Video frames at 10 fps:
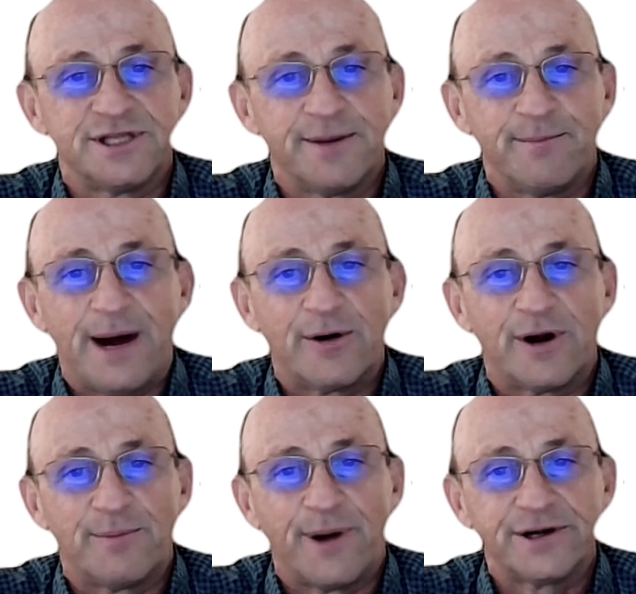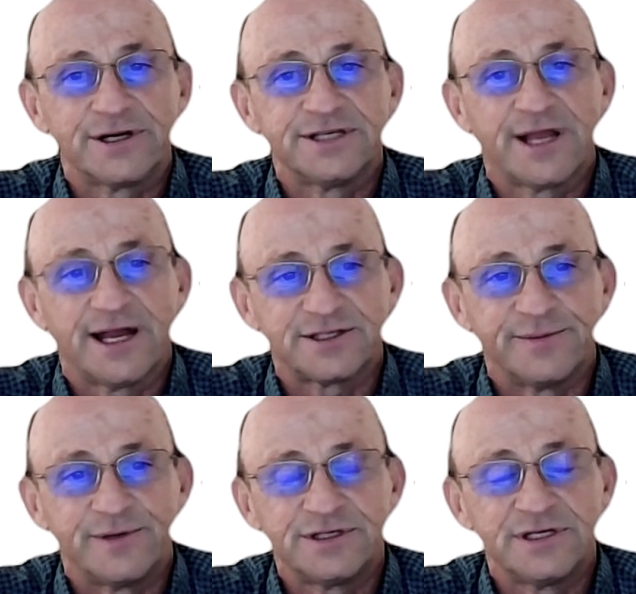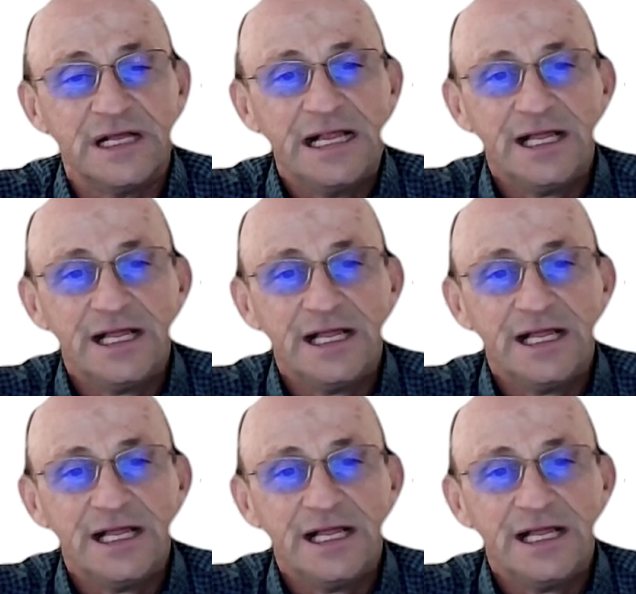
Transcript: that empower our partners and customers